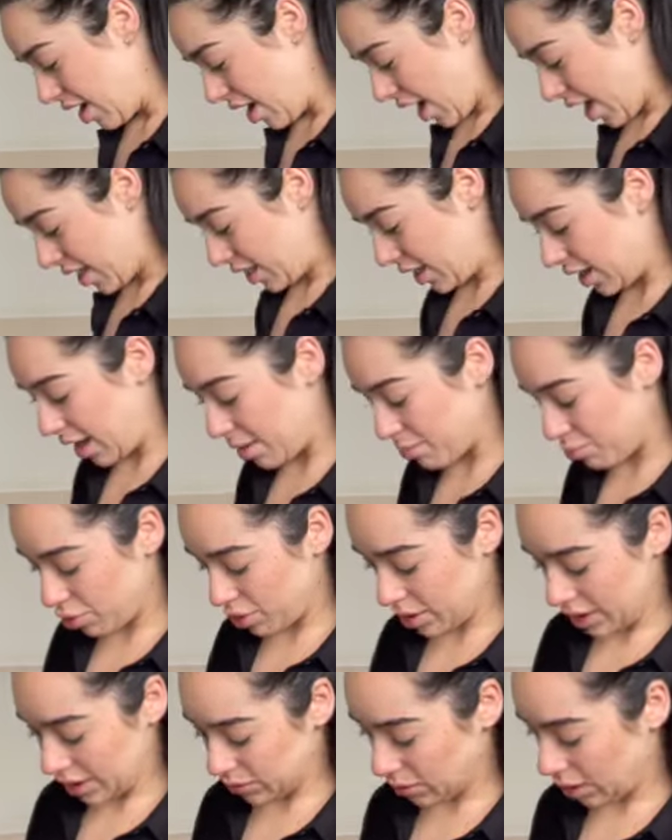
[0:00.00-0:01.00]
I think I
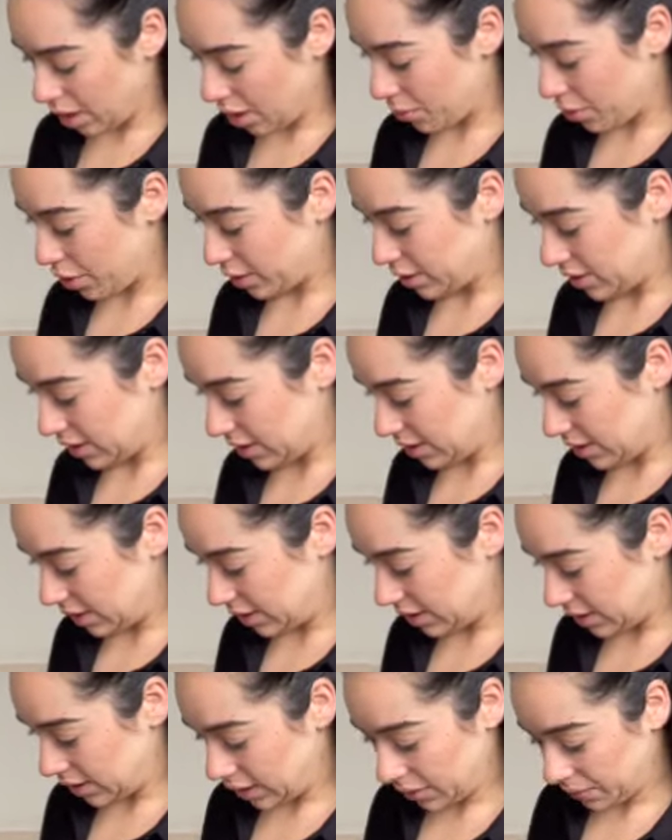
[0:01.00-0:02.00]
bought this when I worked at
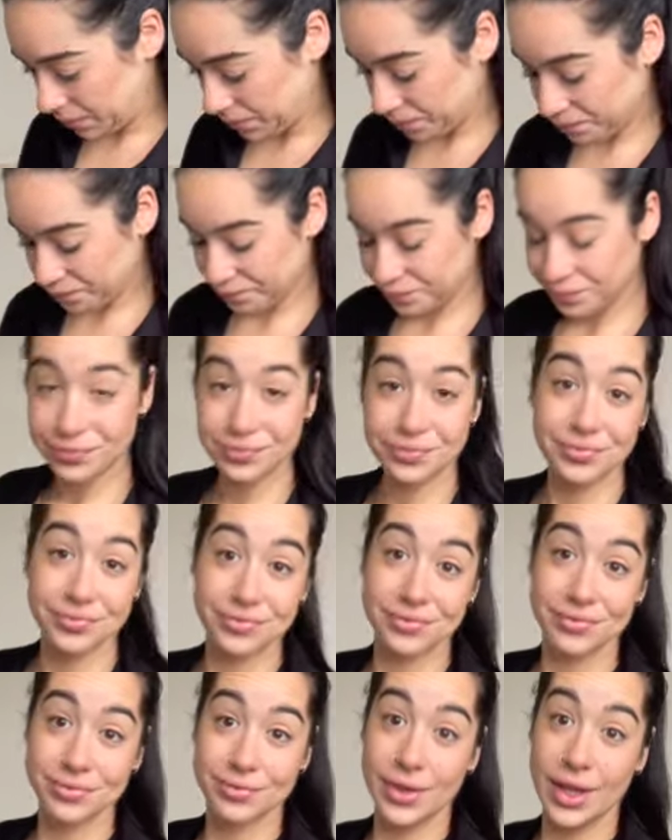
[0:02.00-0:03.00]
Disney.
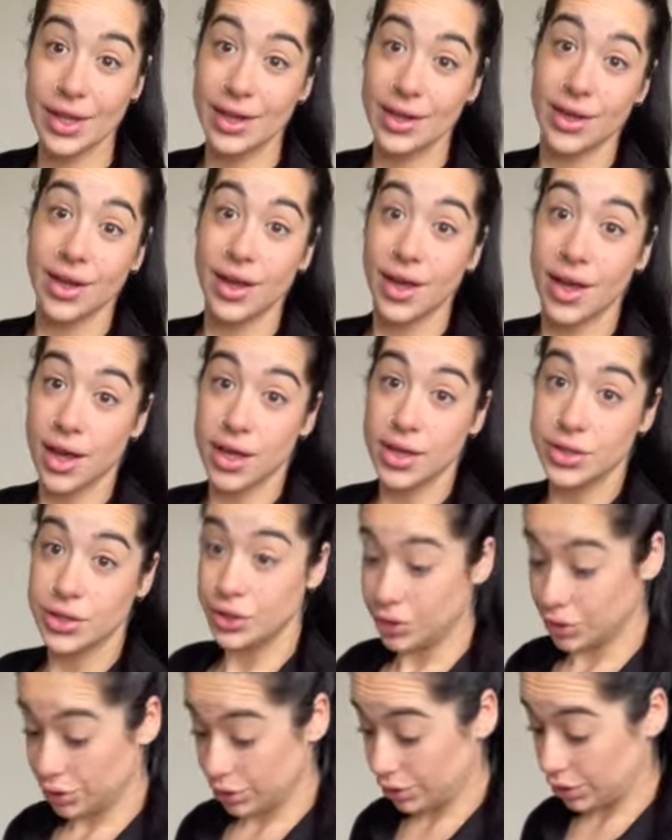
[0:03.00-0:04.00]

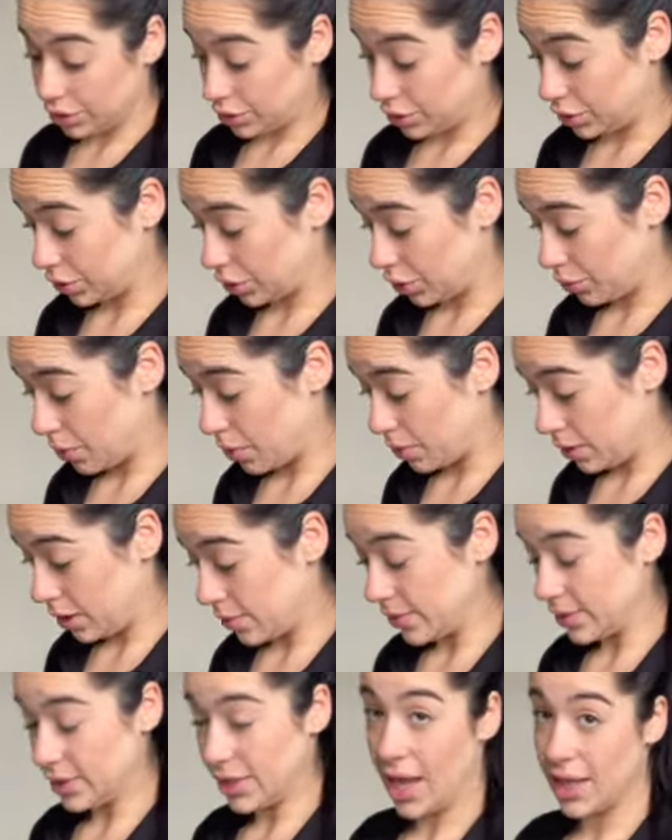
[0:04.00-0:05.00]
So what year
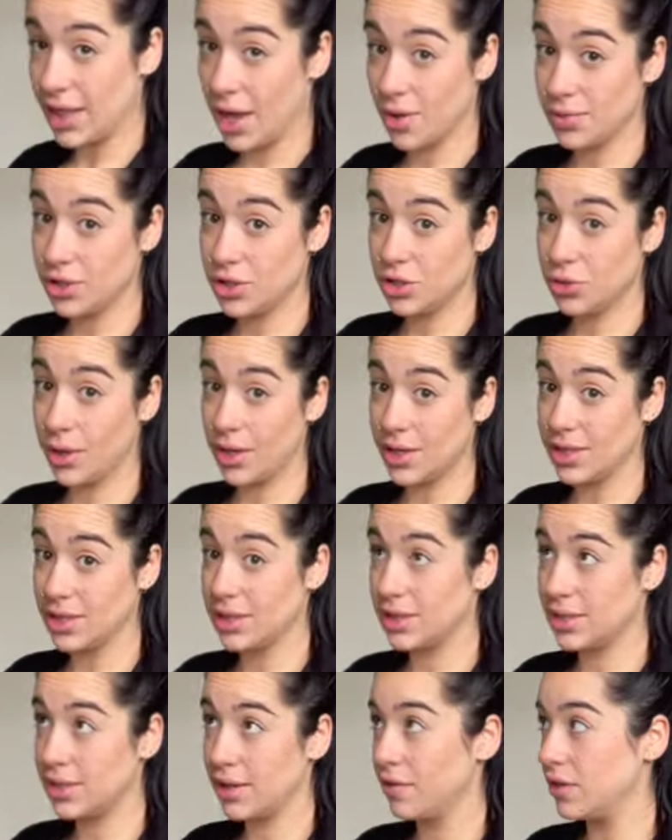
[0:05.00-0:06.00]
was that? That was
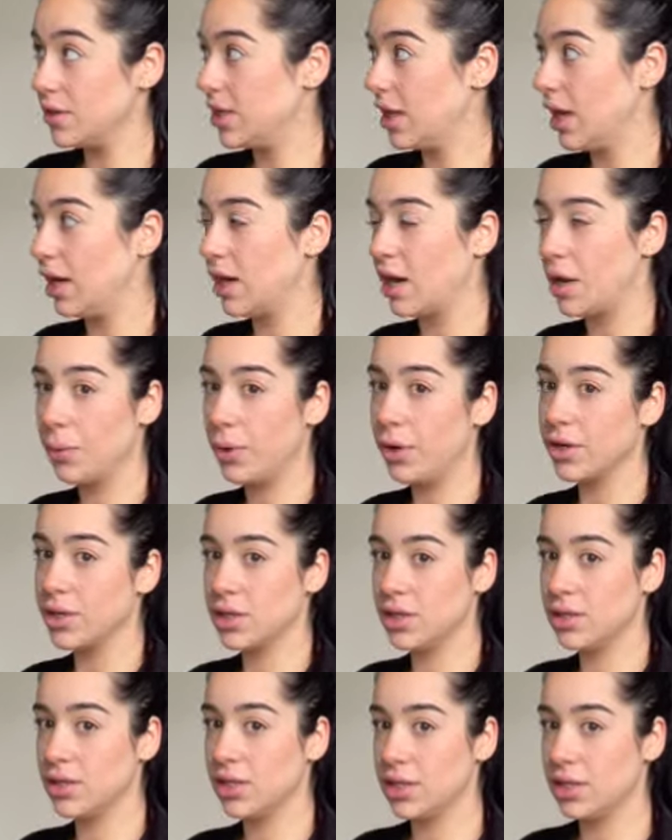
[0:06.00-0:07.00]
2017, I worked
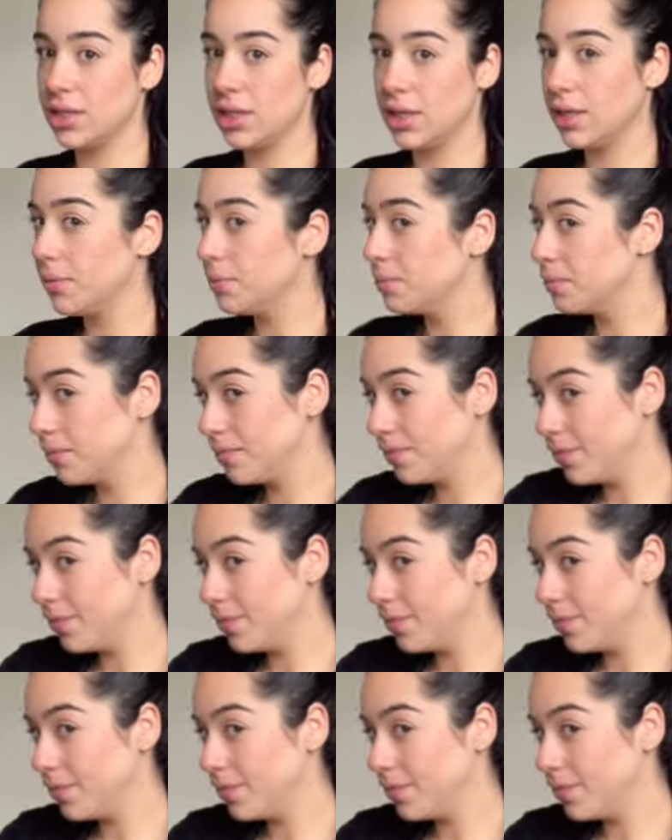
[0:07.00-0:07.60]
in Disney.